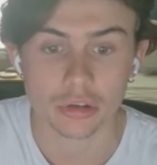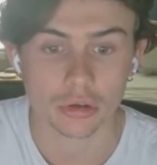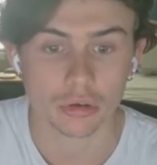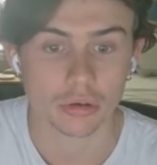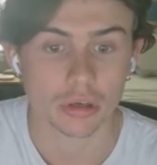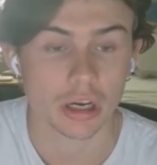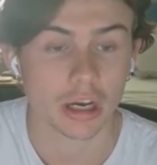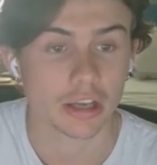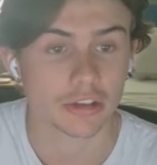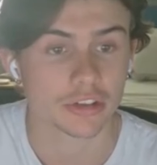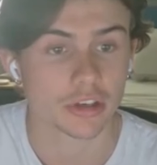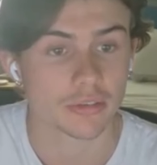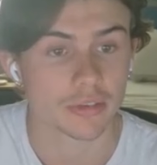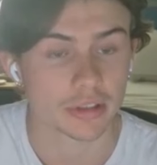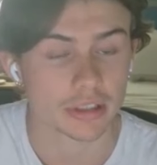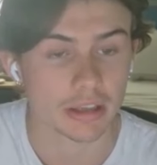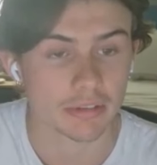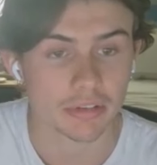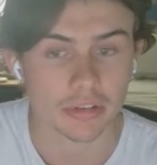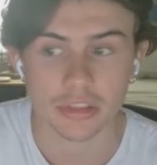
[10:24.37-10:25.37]
a total cost
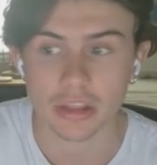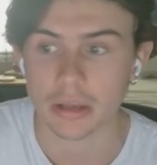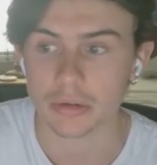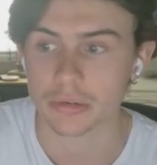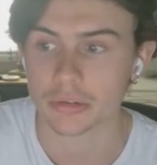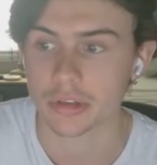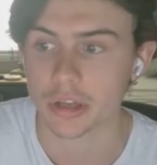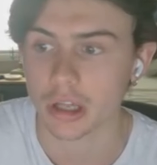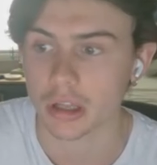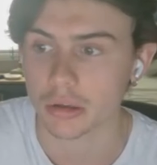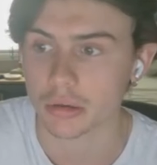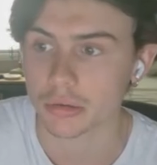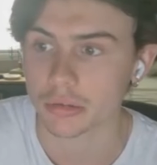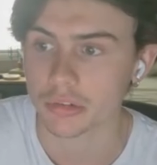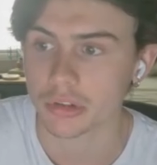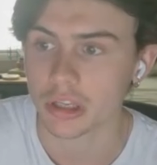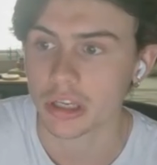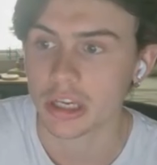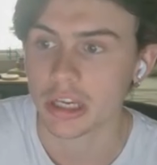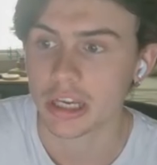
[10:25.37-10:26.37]
of
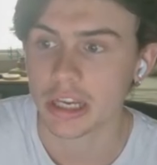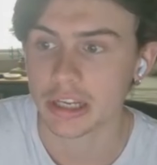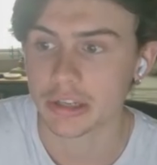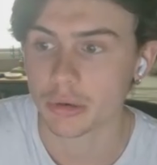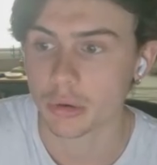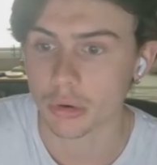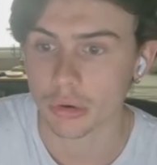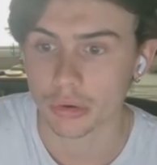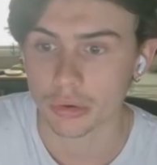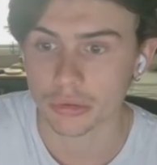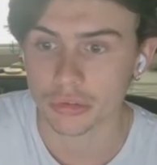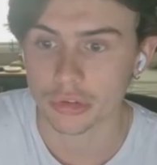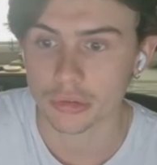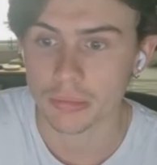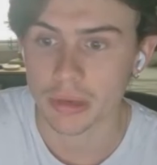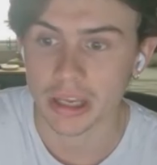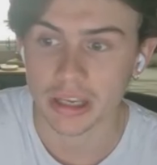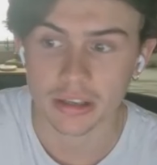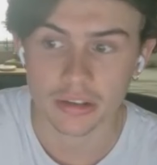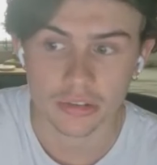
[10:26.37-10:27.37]
$11,000 in order
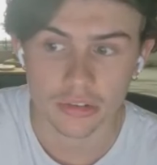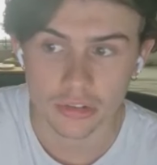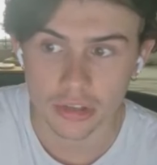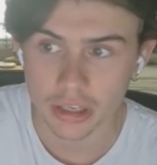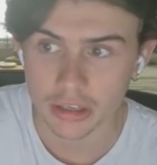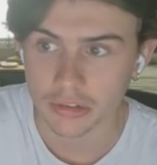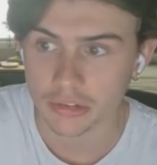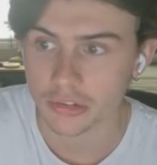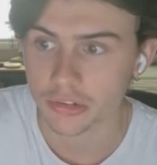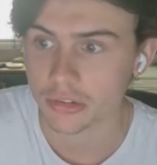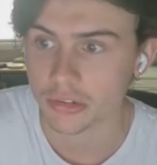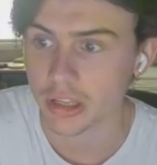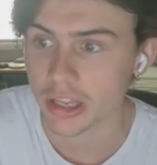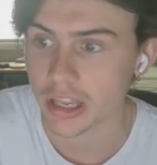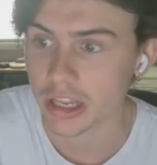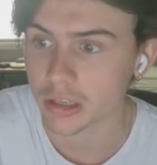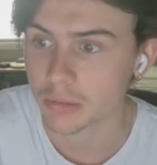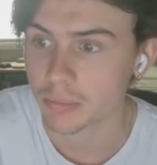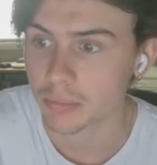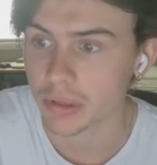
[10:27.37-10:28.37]
to make
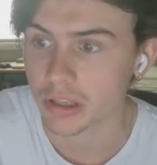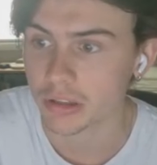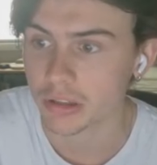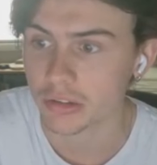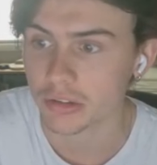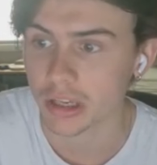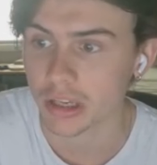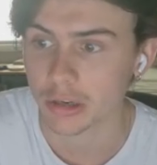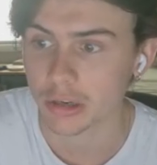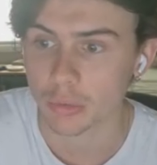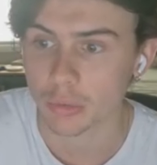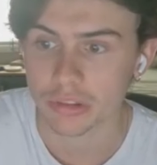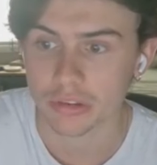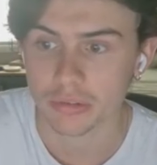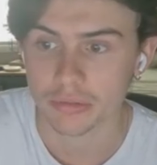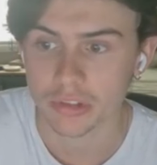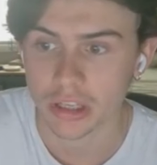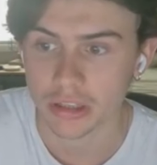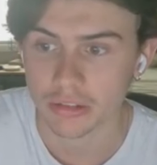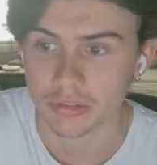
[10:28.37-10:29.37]
6 canopies at a
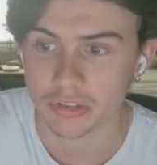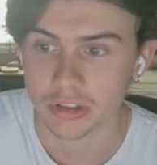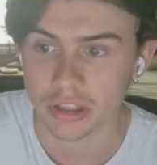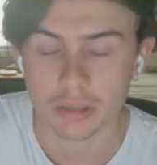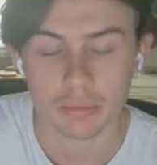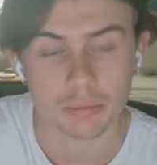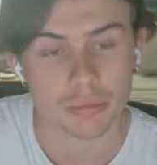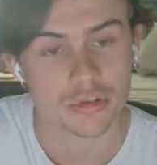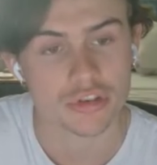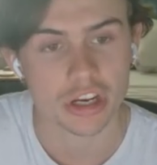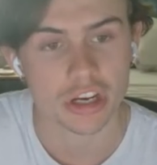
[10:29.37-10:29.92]
width of 10 feet,